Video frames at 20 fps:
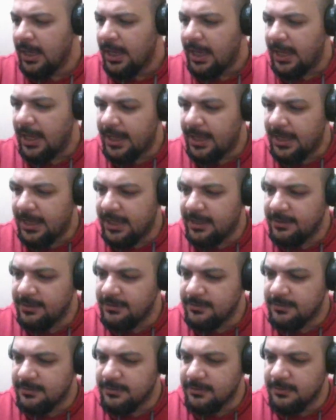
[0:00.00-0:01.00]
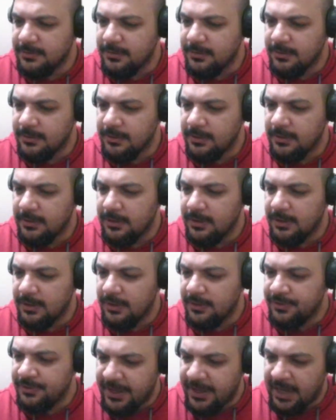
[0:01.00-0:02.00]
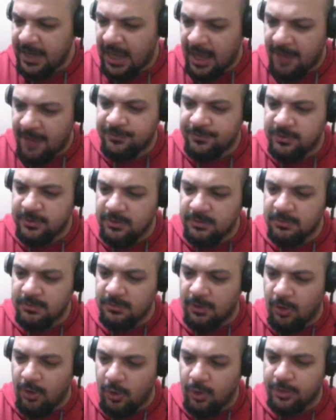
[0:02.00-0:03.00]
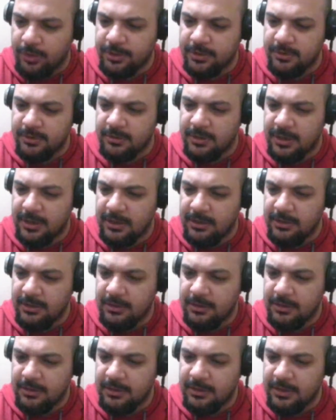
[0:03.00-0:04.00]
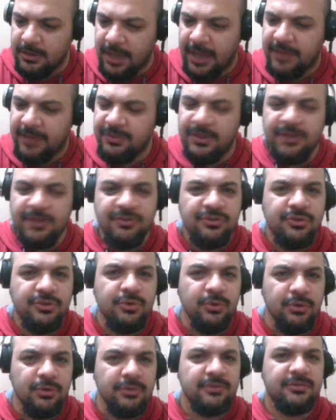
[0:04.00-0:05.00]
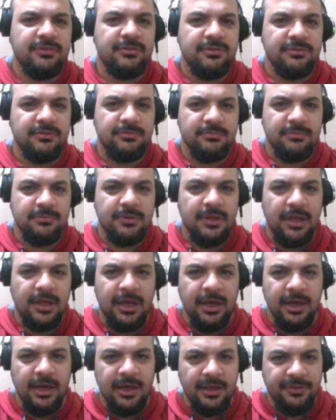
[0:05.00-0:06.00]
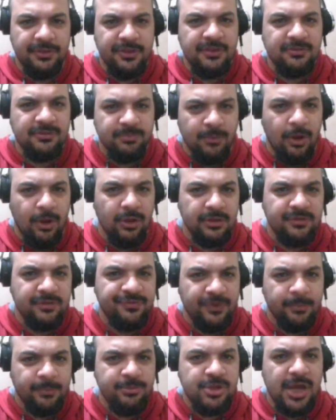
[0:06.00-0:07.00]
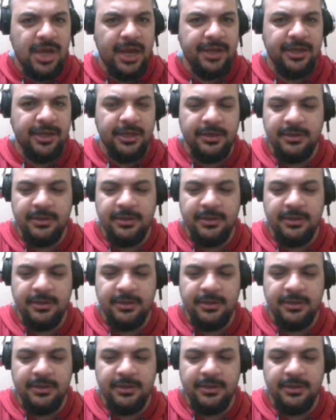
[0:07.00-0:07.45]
and they have to order like these tools, these molds from China.